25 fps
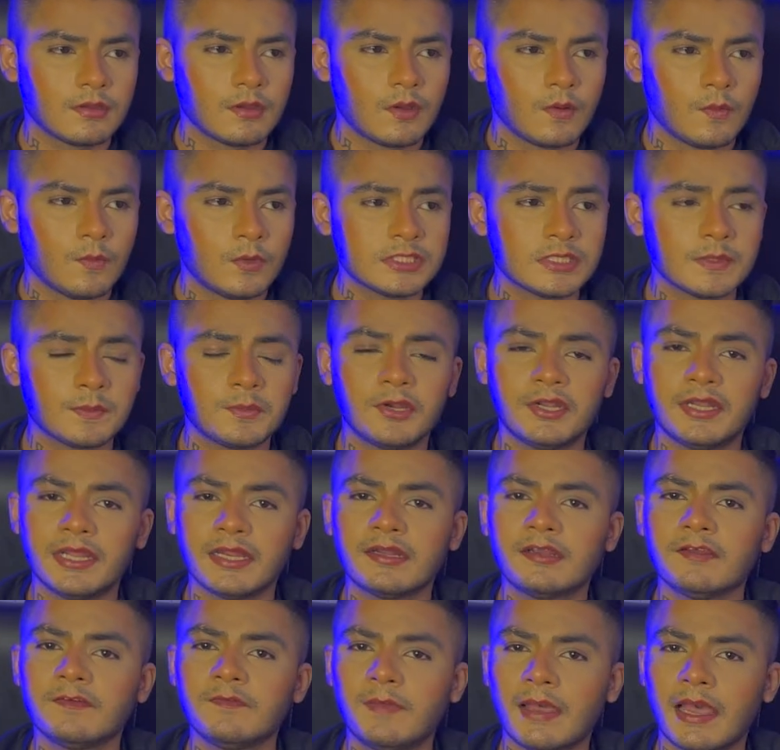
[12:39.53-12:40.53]
was a
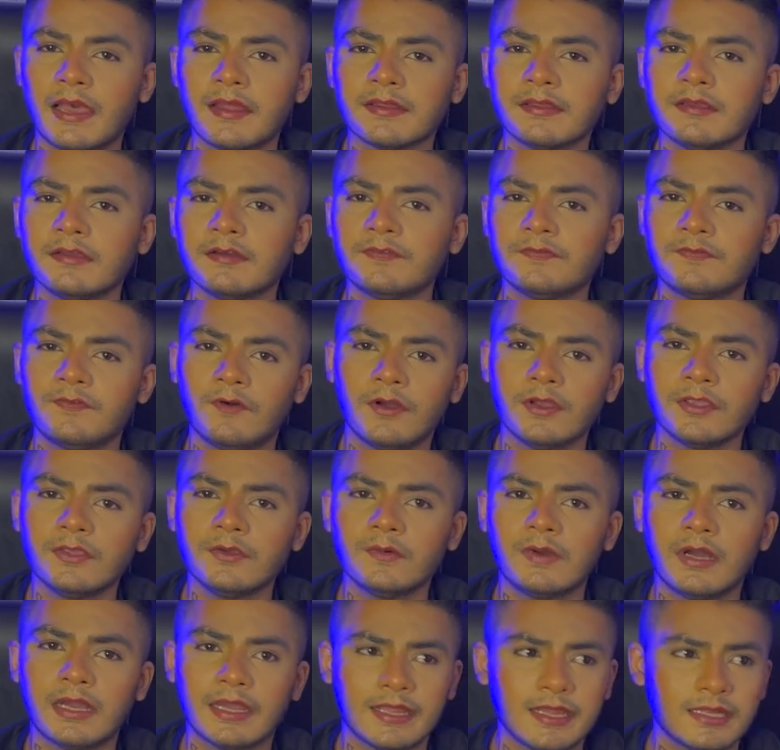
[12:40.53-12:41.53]
protective barrier for
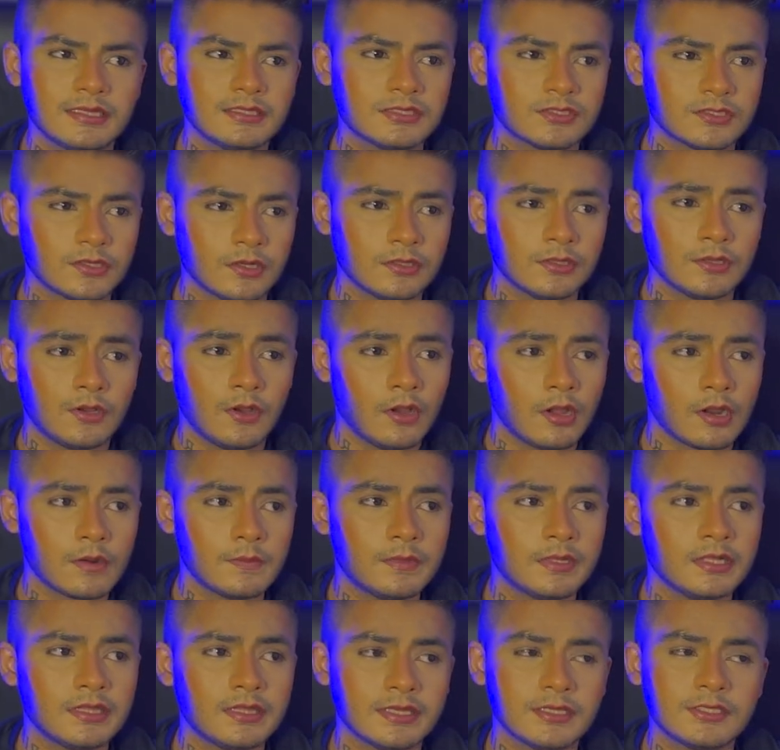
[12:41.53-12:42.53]
you against all the
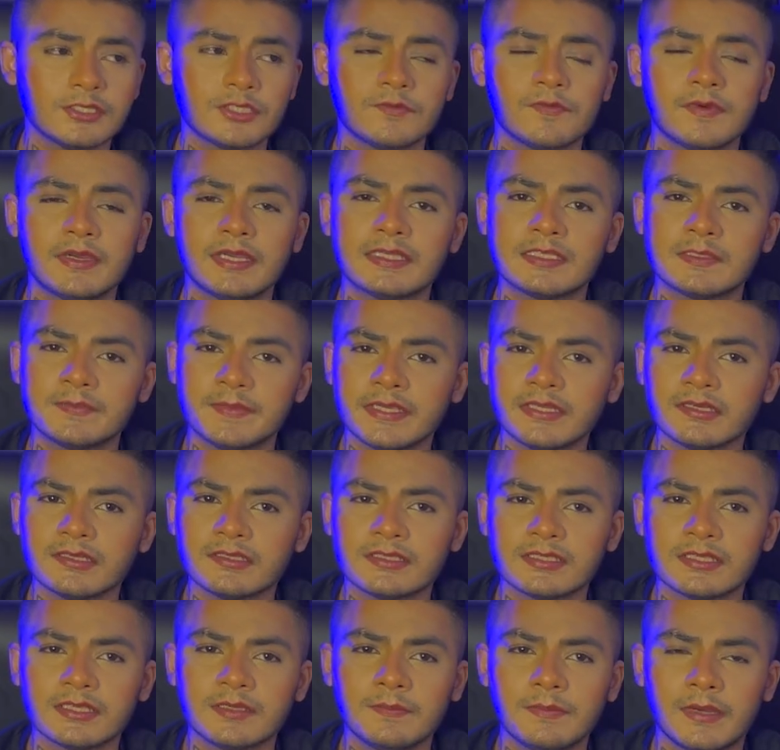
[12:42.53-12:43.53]
horrible things you were
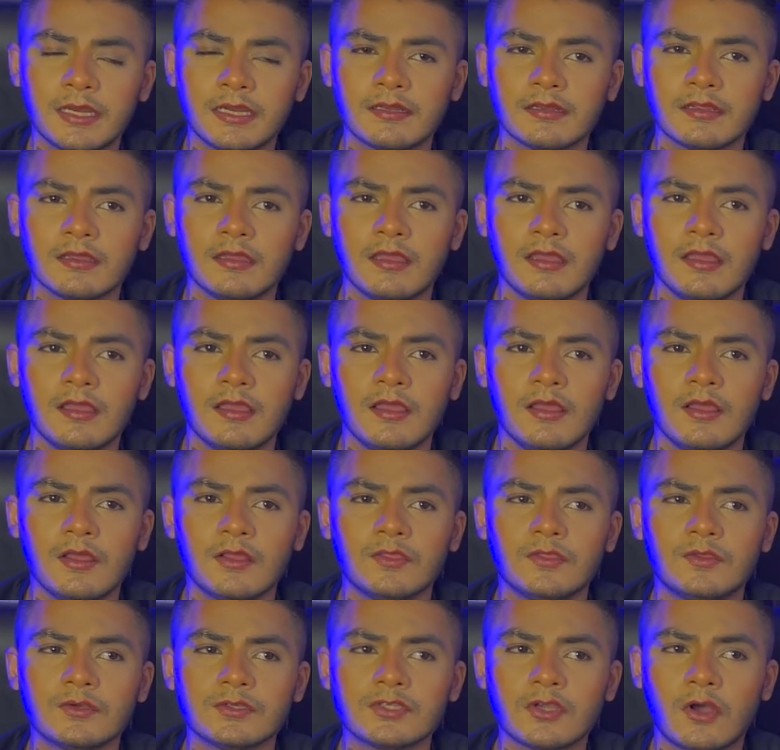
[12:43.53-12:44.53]
experiencing. But
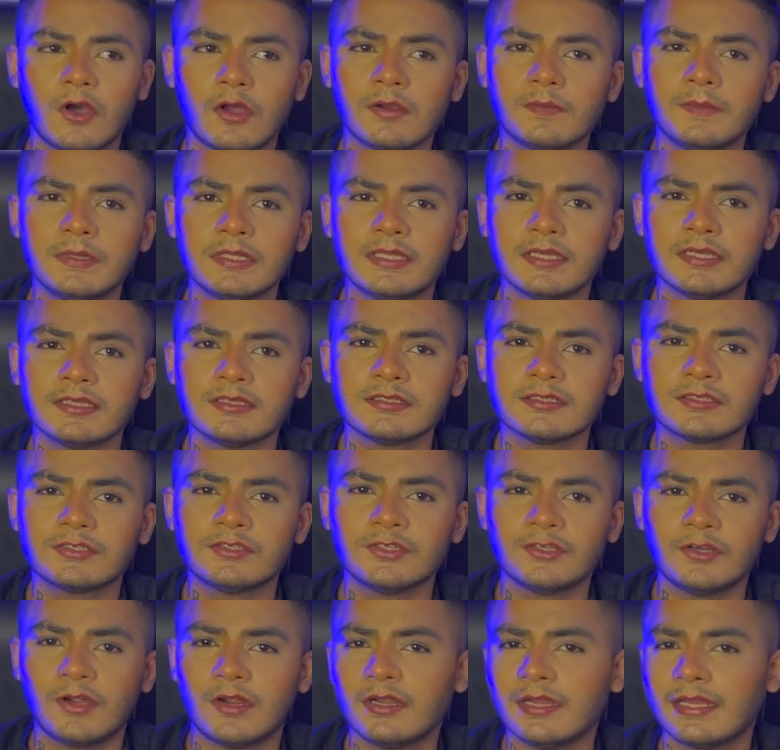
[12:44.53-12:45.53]
those horrible things
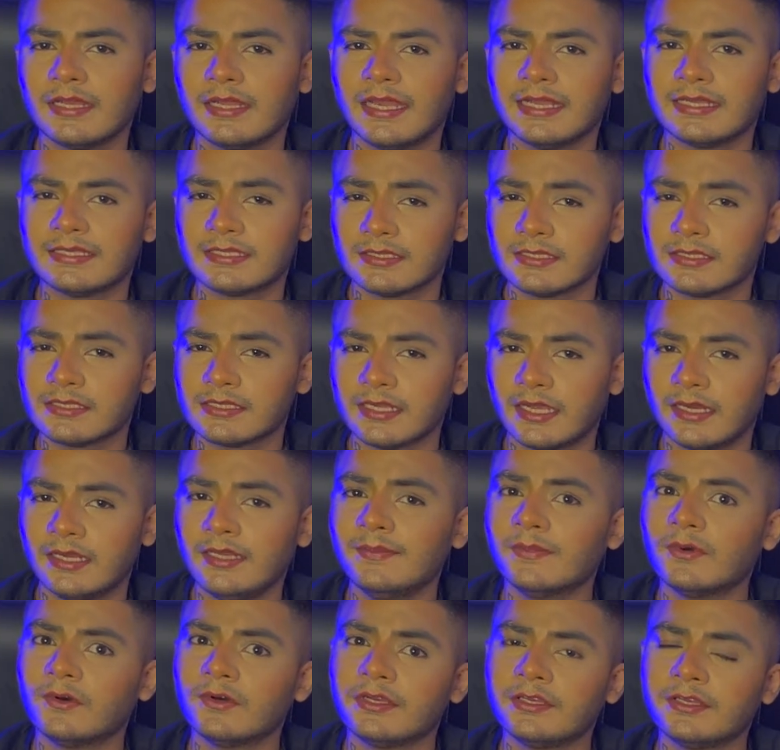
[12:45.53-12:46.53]
do not exist
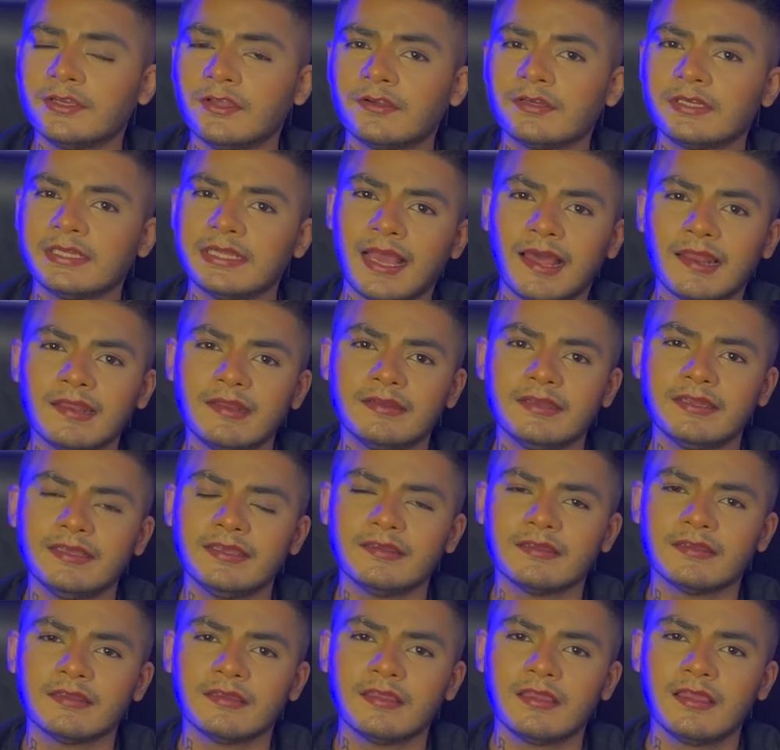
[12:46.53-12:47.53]
anymore in your reality.
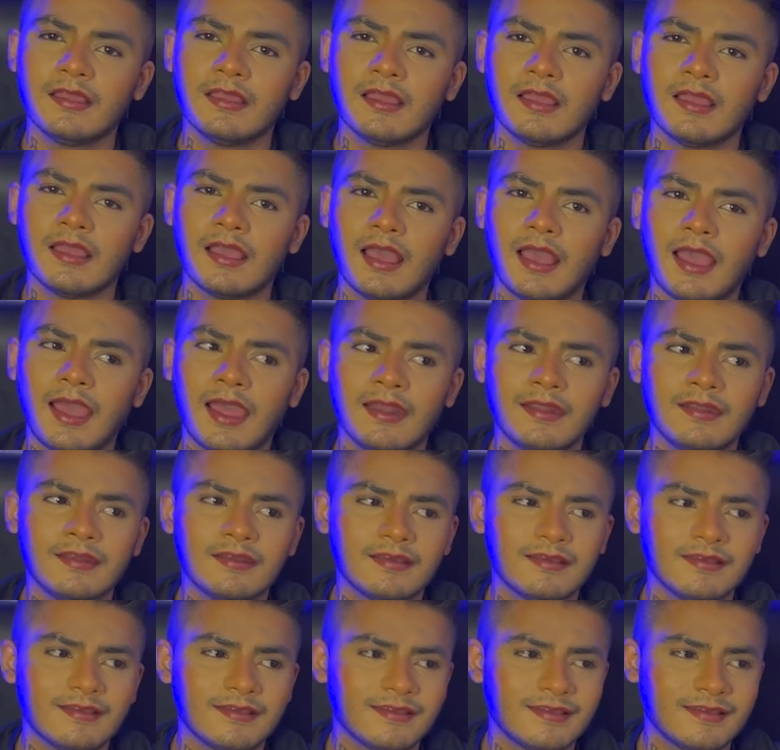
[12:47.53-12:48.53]
And
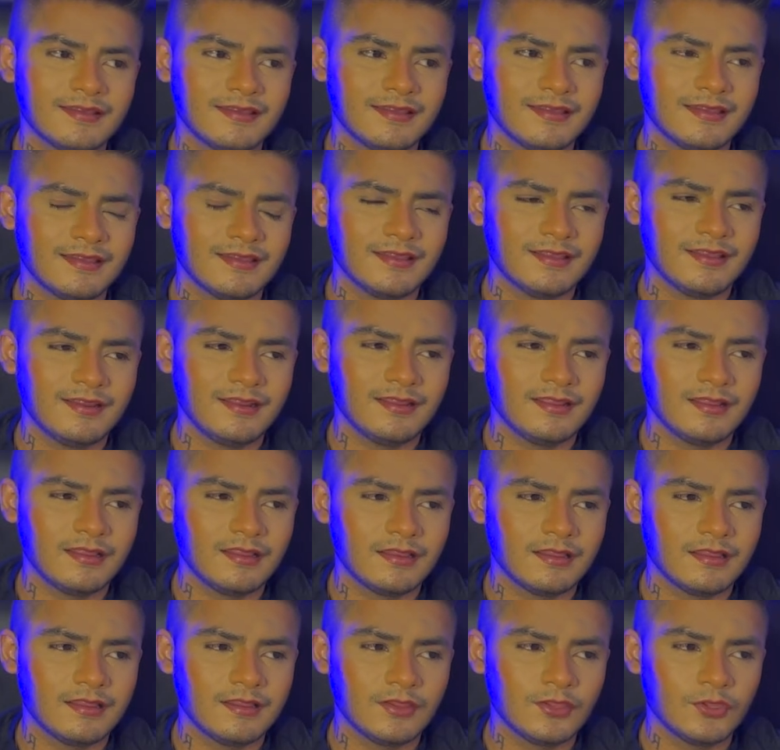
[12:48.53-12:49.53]

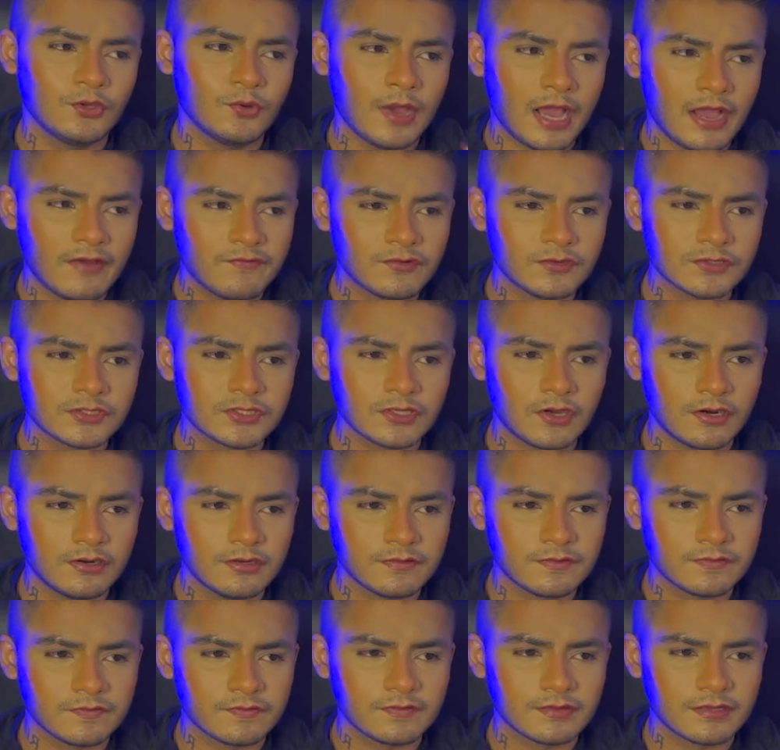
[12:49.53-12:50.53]
you have to sort
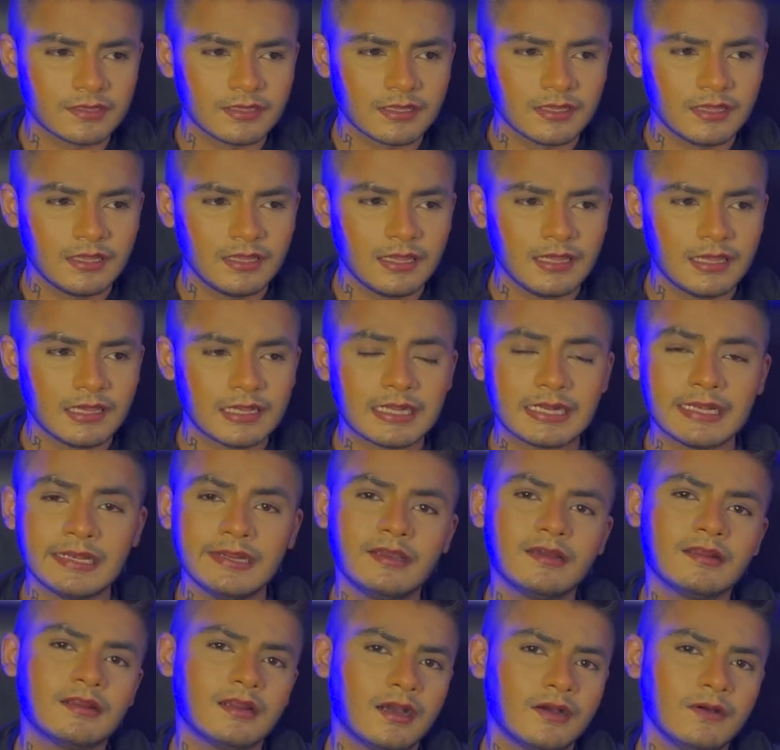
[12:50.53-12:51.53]
of
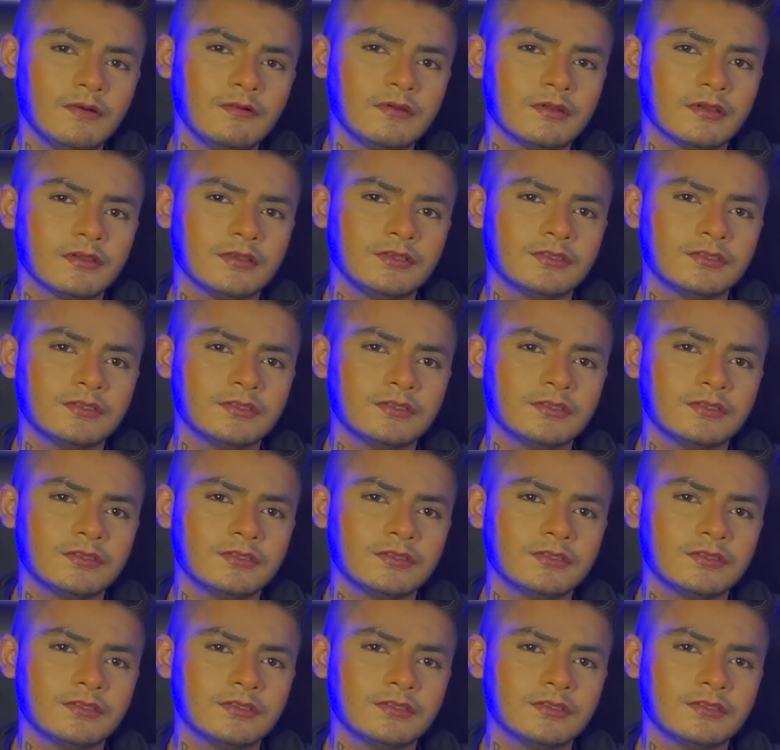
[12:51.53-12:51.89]
clear out,